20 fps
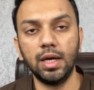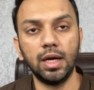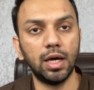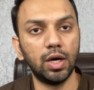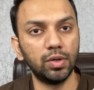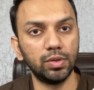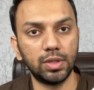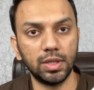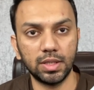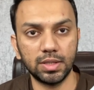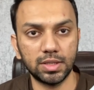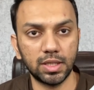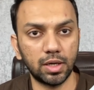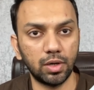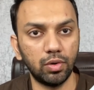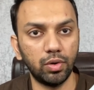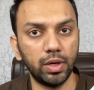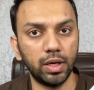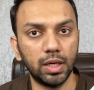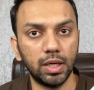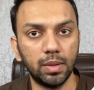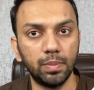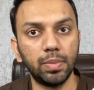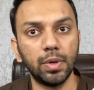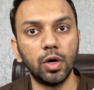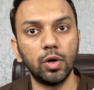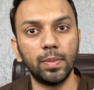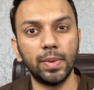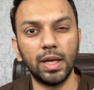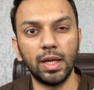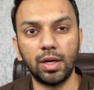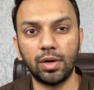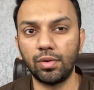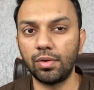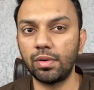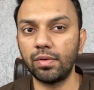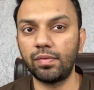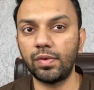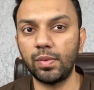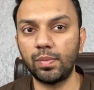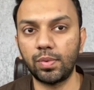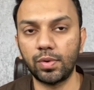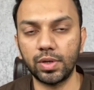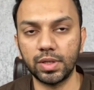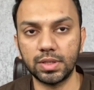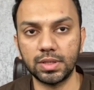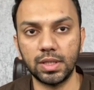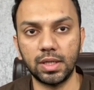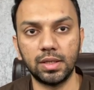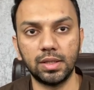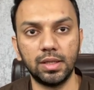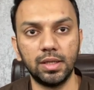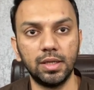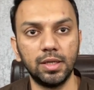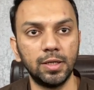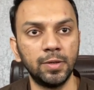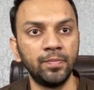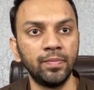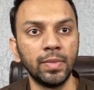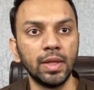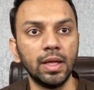how things are going up, how many counterfeit products are there,